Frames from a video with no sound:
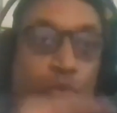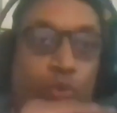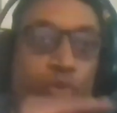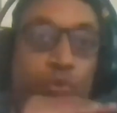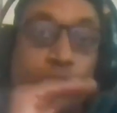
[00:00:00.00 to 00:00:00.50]

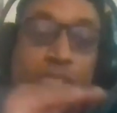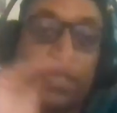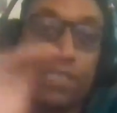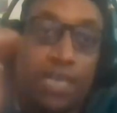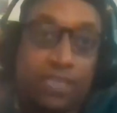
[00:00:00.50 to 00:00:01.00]
don't do
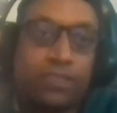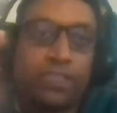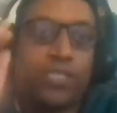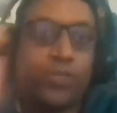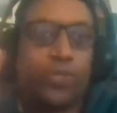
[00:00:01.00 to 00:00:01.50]
certain other
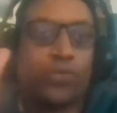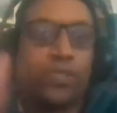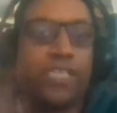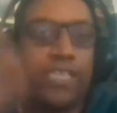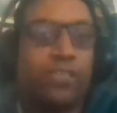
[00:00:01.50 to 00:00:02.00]
things which
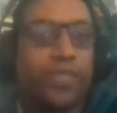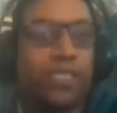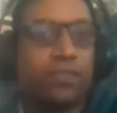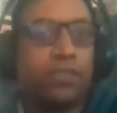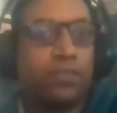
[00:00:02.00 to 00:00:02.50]
will take
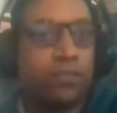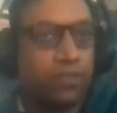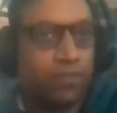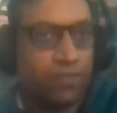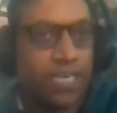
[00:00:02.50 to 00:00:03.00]
away the
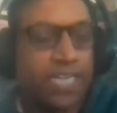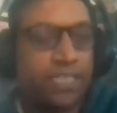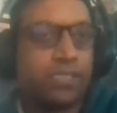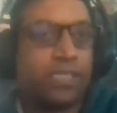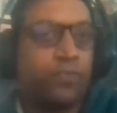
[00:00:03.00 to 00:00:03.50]

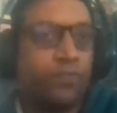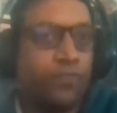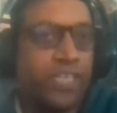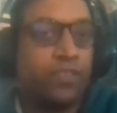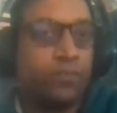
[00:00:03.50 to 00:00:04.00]
rights and the
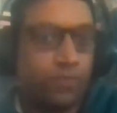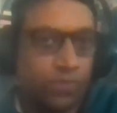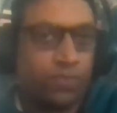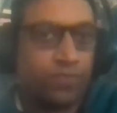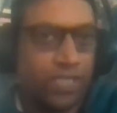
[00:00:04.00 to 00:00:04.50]

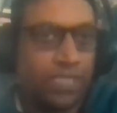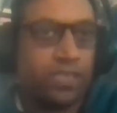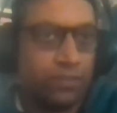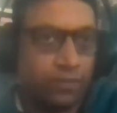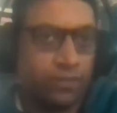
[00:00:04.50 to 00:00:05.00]
freedoms of the
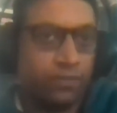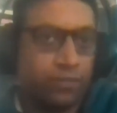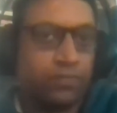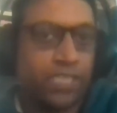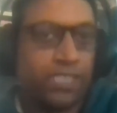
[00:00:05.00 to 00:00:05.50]
other,
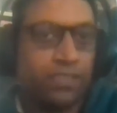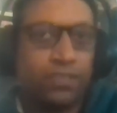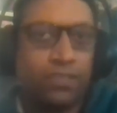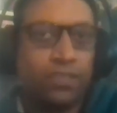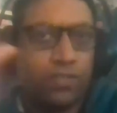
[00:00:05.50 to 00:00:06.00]
right?
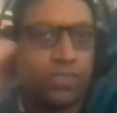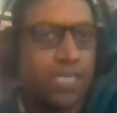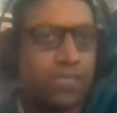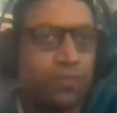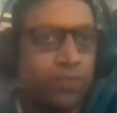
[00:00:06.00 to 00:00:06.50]
So
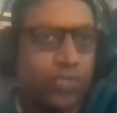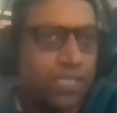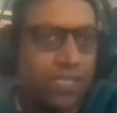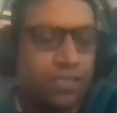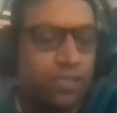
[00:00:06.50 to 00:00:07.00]
that's something which
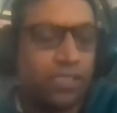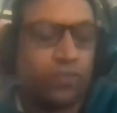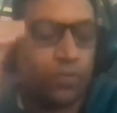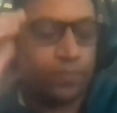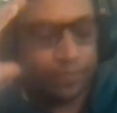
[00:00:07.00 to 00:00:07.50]
I said
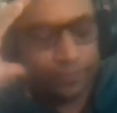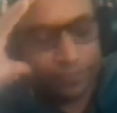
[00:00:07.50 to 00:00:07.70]
earlier on.